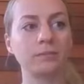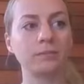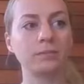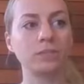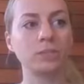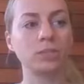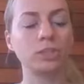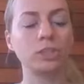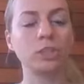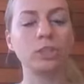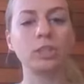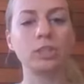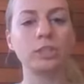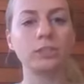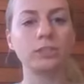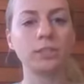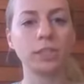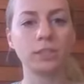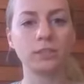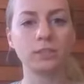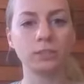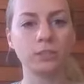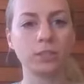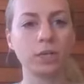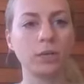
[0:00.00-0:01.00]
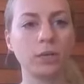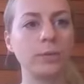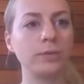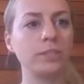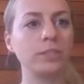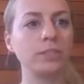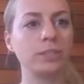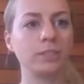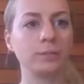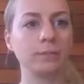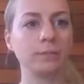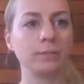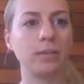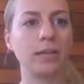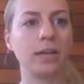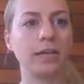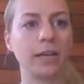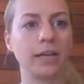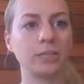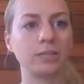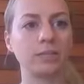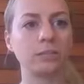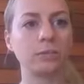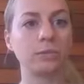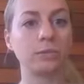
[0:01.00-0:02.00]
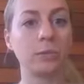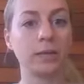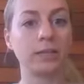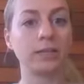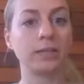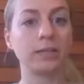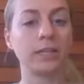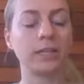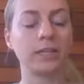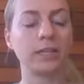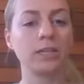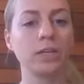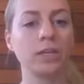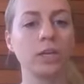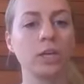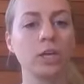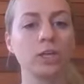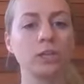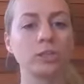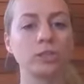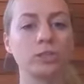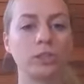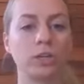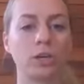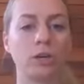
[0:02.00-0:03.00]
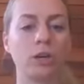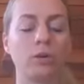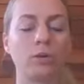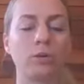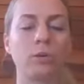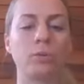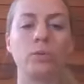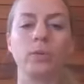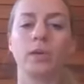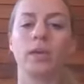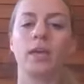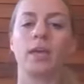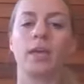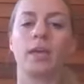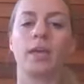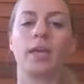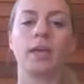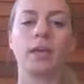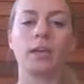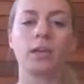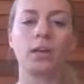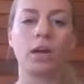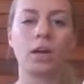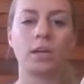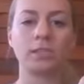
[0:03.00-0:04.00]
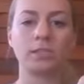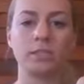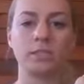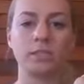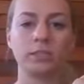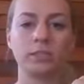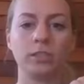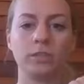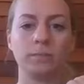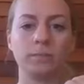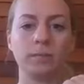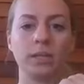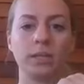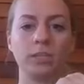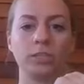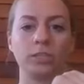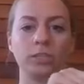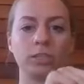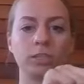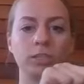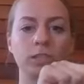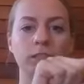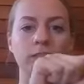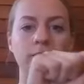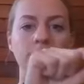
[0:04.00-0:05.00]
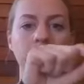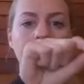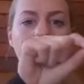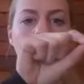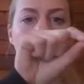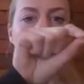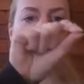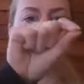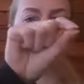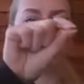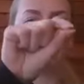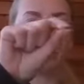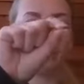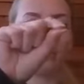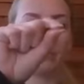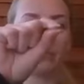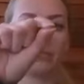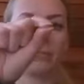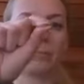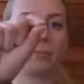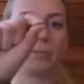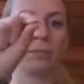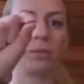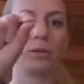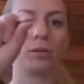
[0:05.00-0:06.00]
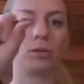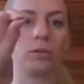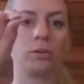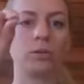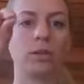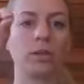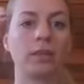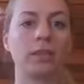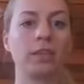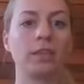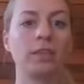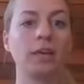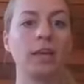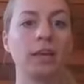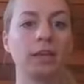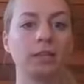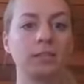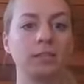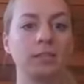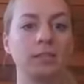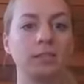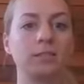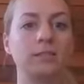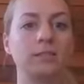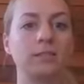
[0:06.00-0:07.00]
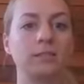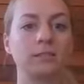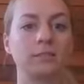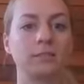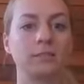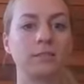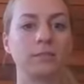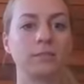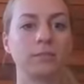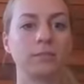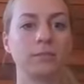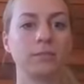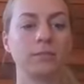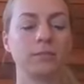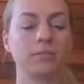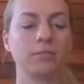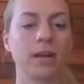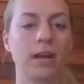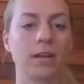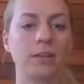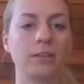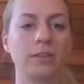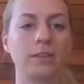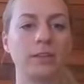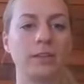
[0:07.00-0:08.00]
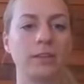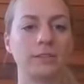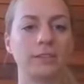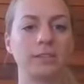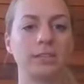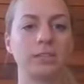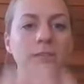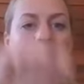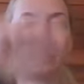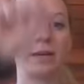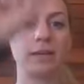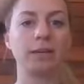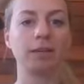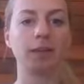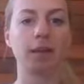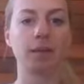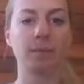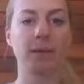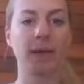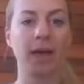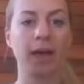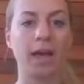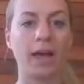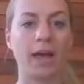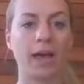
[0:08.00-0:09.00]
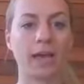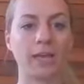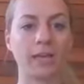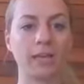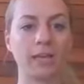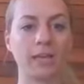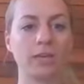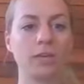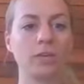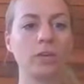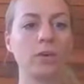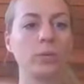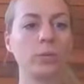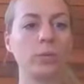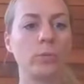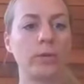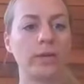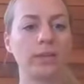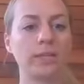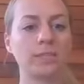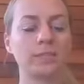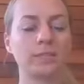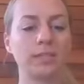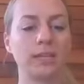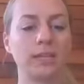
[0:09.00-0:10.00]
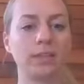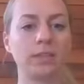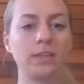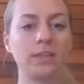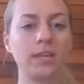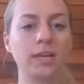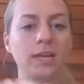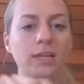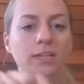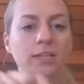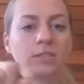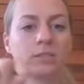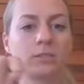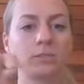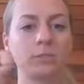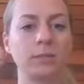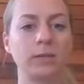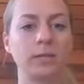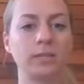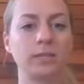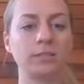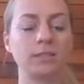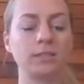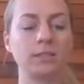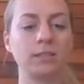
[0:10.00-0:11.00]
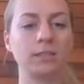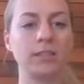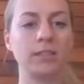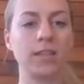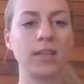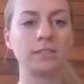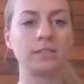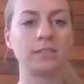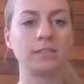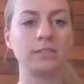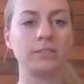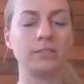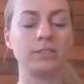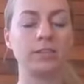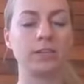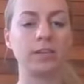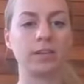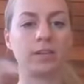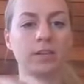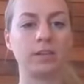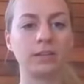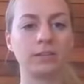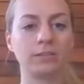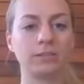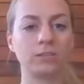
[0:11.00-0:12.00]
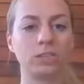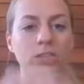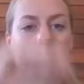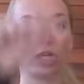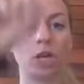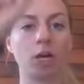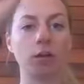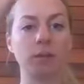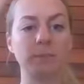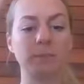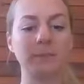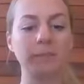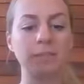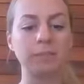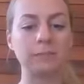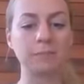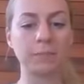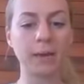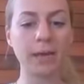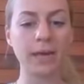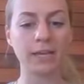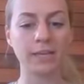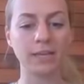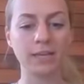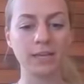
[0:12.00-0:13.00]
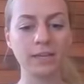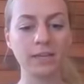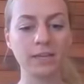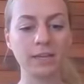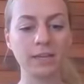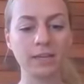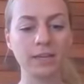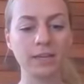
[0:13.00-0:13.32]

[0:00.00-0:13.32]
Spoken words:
sugar doesn't go into your blood as quickly. So it causes your blood sugar to kind of go like this rather than spike up high. When it's like this, when it's less of a sharp spike,